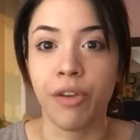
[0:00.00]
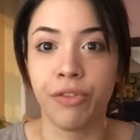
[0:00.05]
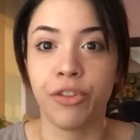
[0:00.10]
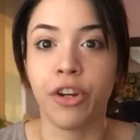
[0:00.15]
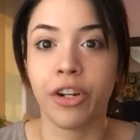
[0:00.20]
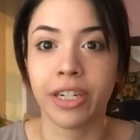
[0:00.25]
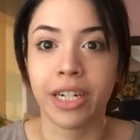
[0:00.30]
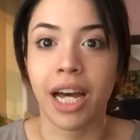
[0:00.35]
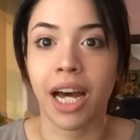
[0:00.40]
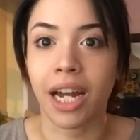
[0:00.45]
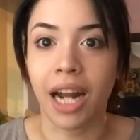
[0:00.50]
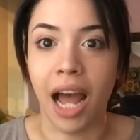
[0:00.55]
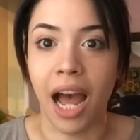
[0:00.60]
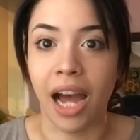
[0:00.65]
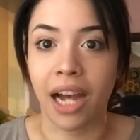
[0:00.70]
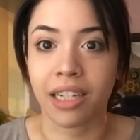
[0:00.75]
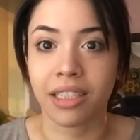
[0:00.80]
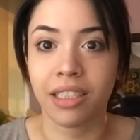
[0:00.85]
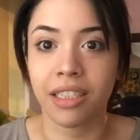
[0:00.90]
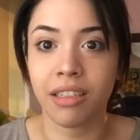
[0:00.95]
If you're not
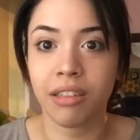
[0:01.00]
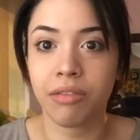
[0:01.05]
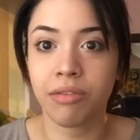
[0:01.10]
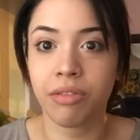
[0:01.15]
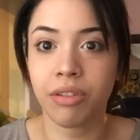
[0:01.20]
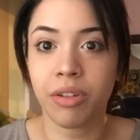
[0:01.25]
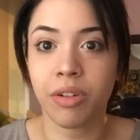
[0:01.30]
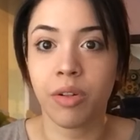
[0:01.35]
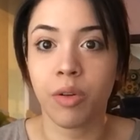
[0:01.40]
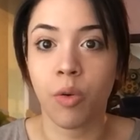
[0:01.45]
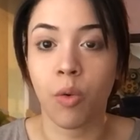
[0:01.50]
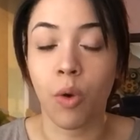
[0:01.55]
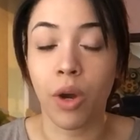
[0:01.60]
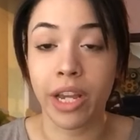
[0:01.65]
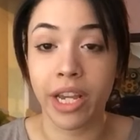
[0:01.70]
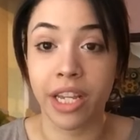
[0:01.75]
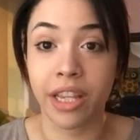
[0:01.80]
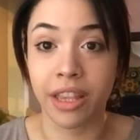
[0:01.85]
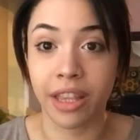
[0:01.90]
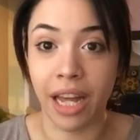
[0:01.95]
active
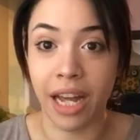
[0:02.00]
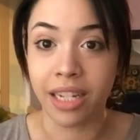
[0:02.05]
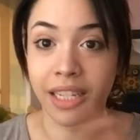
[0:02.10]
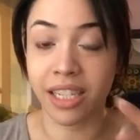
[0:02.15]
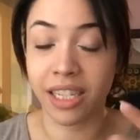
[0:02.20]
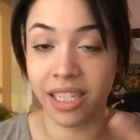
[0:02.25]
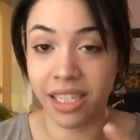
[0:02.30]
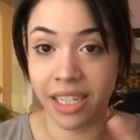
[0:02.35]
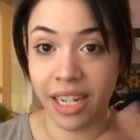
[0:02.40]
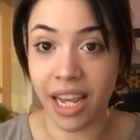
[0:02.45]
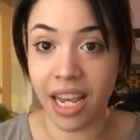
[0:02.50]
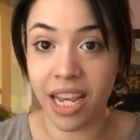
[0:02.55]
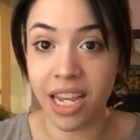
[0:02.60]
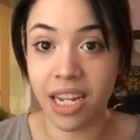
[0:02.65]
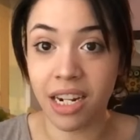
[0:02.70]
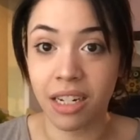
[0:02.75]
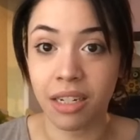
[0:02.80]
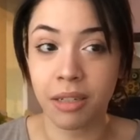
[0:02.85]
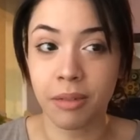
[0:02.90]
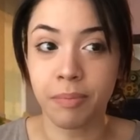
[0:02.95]
in that
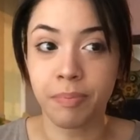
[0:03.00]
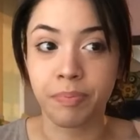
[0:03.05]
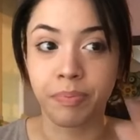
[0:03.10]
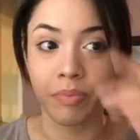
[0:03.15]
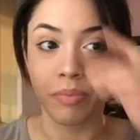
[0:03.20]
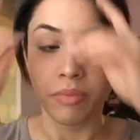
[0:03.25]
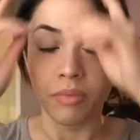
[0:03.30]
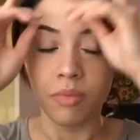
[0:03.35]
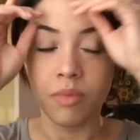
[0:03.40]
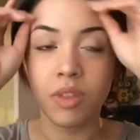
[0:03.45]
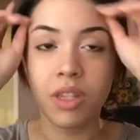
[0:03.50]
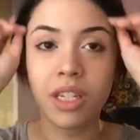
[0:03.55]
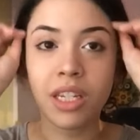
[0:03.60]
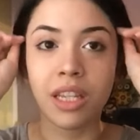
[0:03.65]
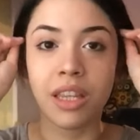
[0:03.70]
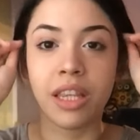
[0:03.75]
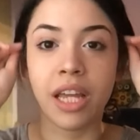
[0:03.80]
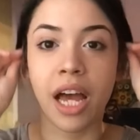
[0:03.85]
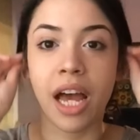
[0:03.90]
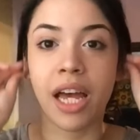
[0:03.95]
state,
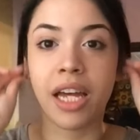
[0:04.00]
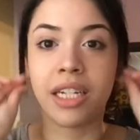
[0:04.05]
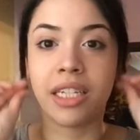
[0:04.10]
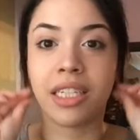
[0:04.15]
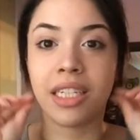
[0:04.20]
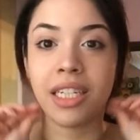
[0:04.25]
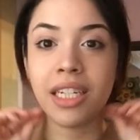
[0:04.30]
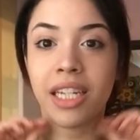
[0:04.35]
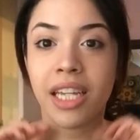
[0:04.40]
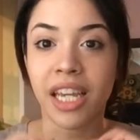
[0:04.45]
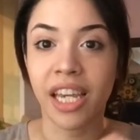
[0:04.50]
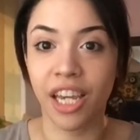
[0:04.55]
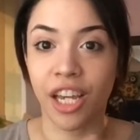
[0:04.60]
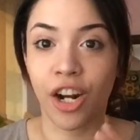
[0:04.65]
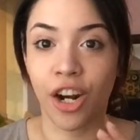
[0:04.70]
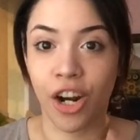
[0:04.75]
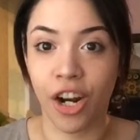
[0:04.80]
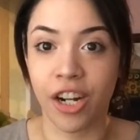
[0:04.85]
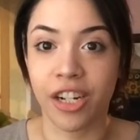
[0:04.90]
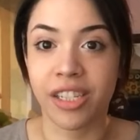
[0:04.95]
then
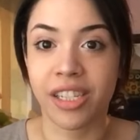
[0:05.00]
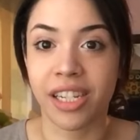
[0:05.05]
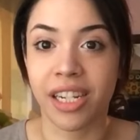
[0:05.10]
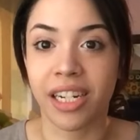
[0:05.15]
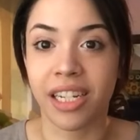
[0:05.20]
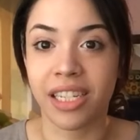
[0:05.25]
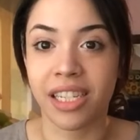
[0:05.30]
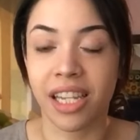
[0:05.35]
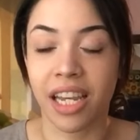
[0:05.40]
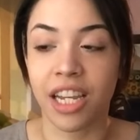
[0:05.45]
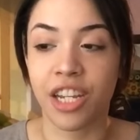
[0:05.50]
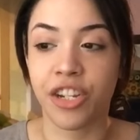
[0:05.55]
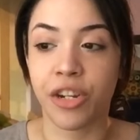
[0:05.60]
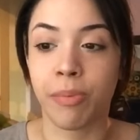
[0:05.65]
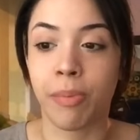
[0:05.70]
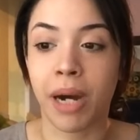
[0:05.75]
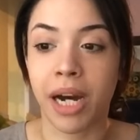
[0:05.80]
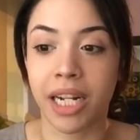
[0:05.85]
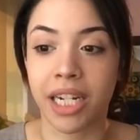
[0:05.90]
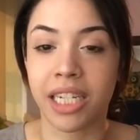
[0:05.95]
it hurts, and it's like
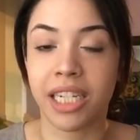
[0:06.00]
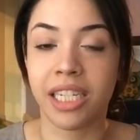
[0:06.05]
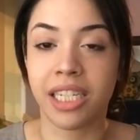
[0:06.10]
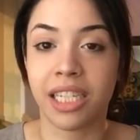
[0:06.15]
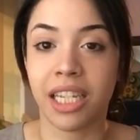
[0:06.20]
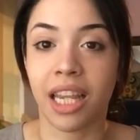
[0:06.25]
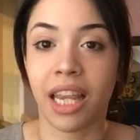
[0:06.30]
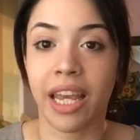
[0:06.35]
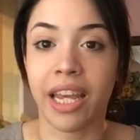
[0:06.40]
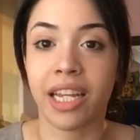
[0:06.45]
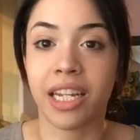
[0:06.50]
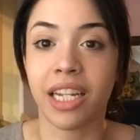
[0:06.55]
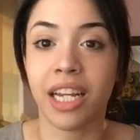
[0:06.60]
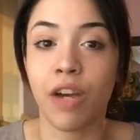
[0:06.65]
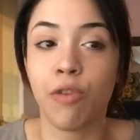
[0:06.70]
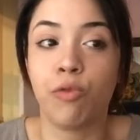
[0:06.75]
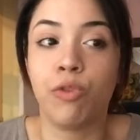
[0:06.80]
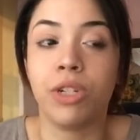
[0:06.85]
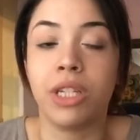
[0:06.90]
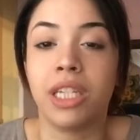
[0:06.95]
your body needs to like
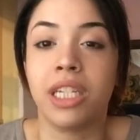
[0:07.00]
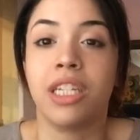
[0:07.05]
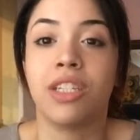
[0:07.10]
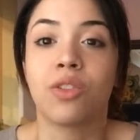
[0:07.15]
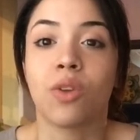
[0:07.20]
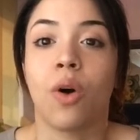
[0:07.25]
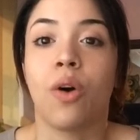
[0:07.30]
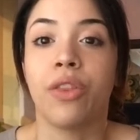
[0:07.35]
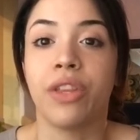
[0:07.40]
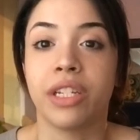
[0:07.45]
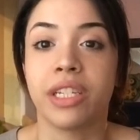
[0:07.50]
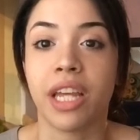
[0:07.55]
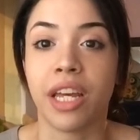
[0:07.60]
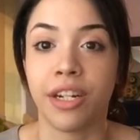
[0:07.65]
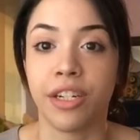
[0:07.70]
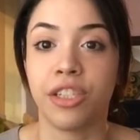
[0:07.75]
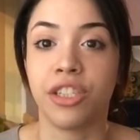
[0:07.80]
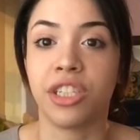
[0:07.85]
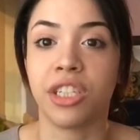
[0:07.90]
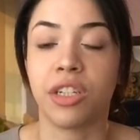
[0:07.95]
release all this
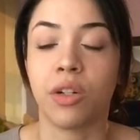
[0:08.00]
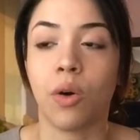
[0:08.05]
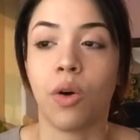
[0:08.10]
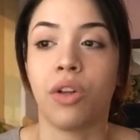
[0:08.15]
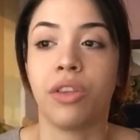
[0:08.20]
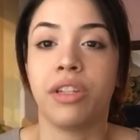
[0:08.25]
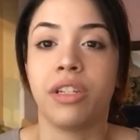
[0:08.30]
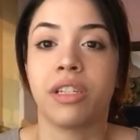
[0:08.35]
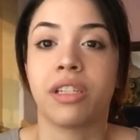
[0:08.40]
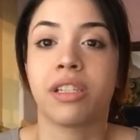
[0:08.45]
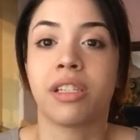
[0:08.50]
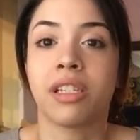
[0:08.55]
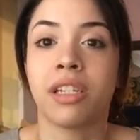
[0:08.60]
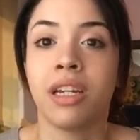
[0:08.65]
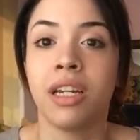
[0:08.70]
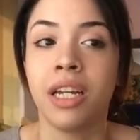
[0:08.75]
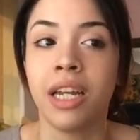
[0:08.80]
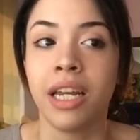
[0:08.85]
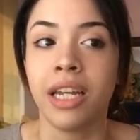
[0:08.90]
energy and all this